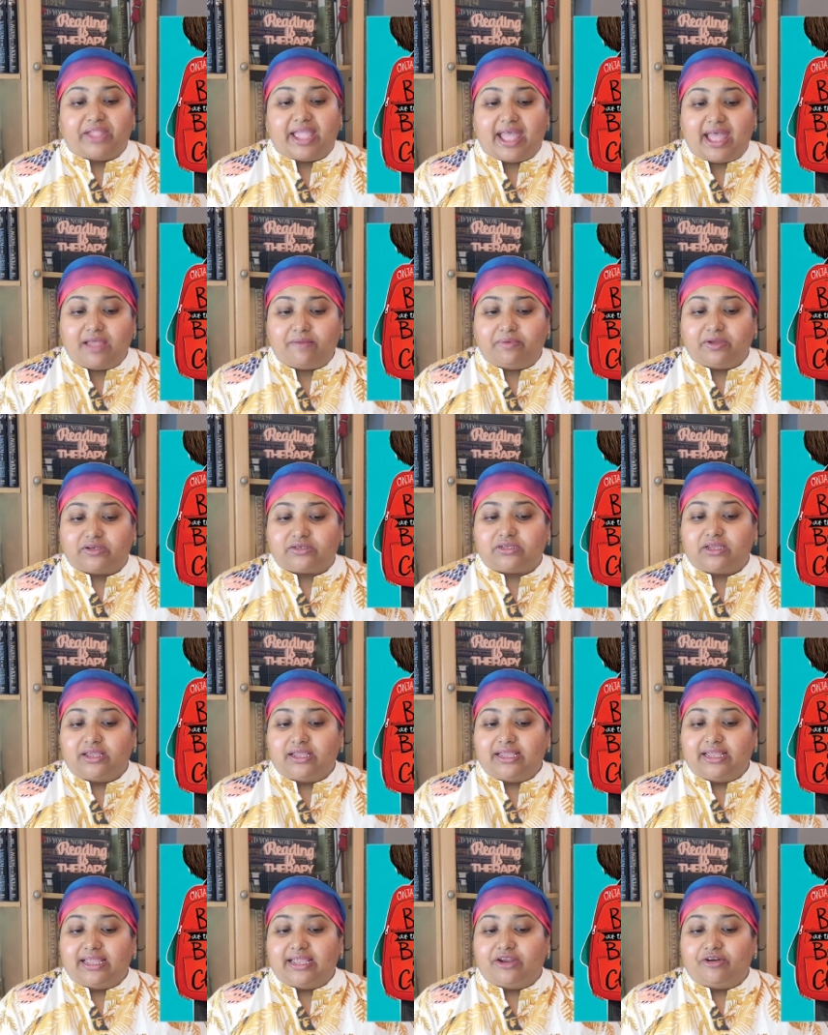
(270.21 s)
Ahmed
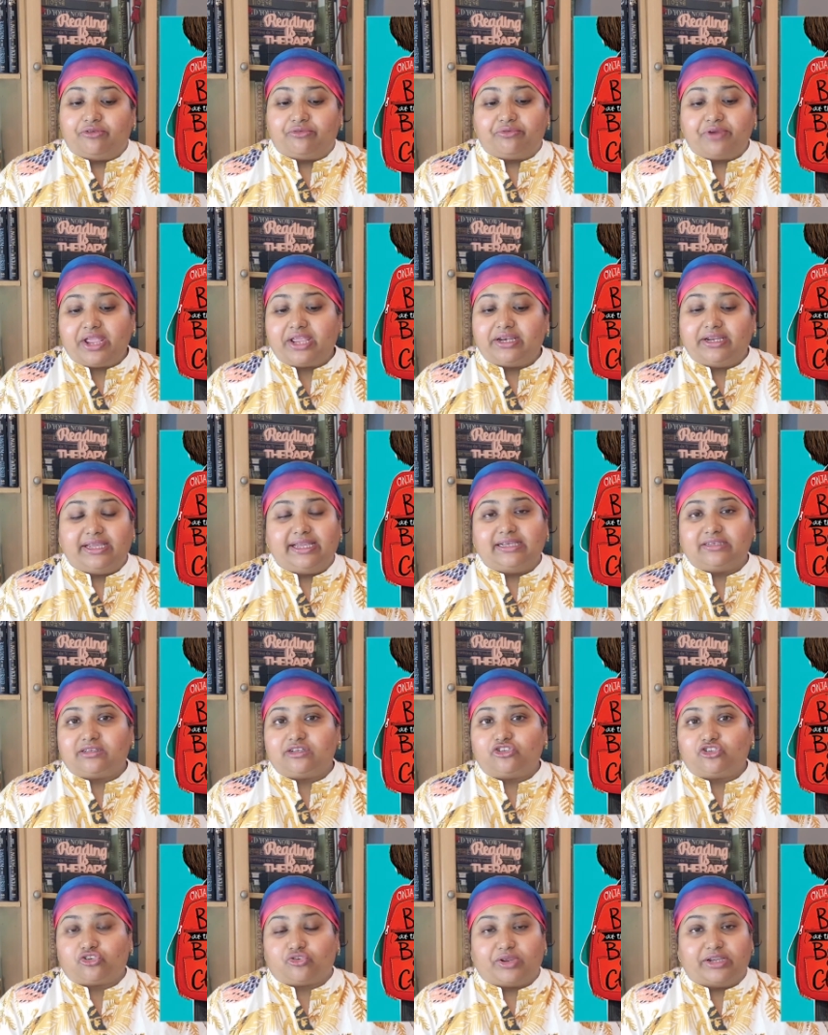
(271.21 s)
really
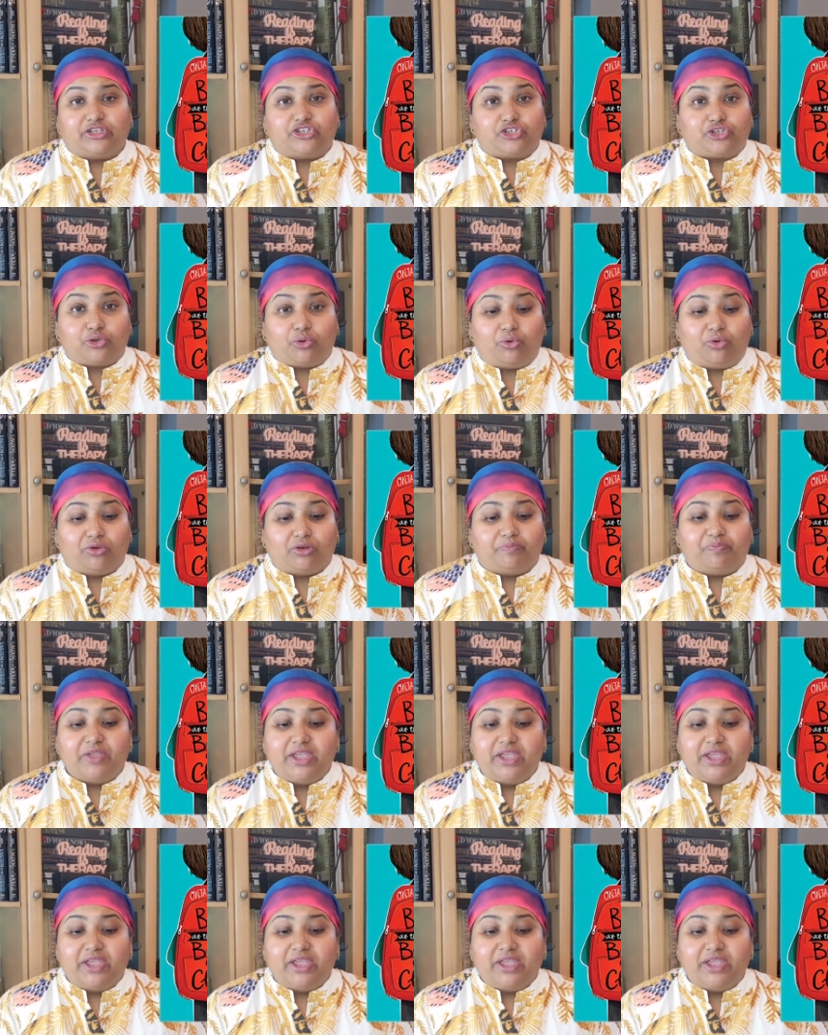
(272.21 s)
isn't strange at all.